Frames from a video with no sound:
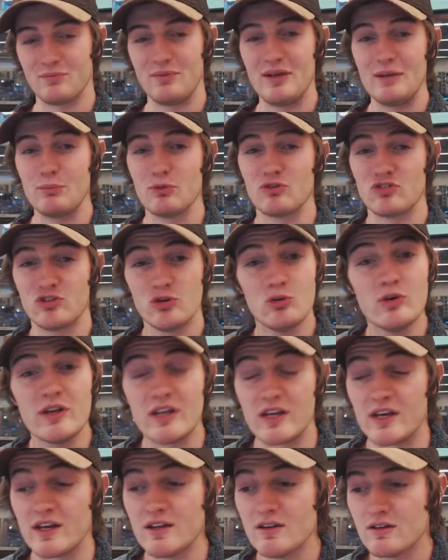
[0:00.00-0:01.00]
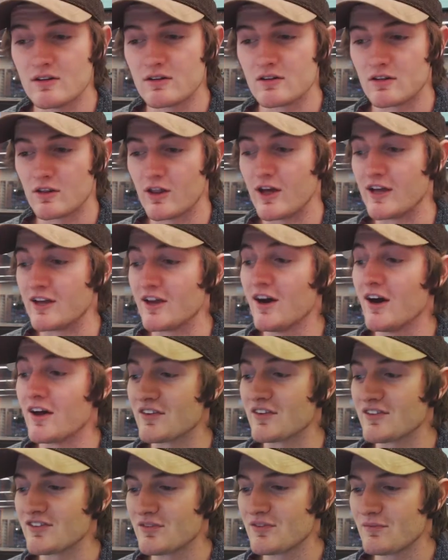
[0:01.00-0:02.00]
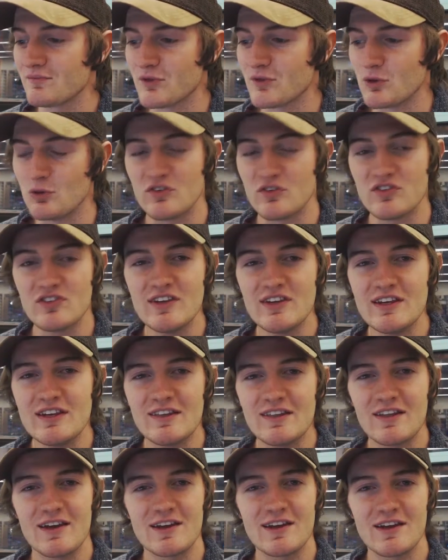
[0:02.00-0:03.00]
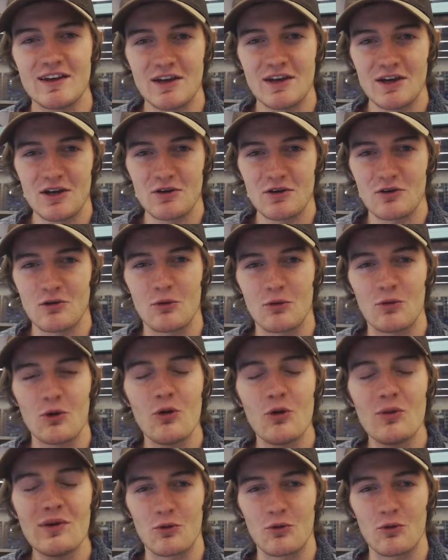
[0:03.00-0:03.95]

the people shooting it, like us, who see it like growing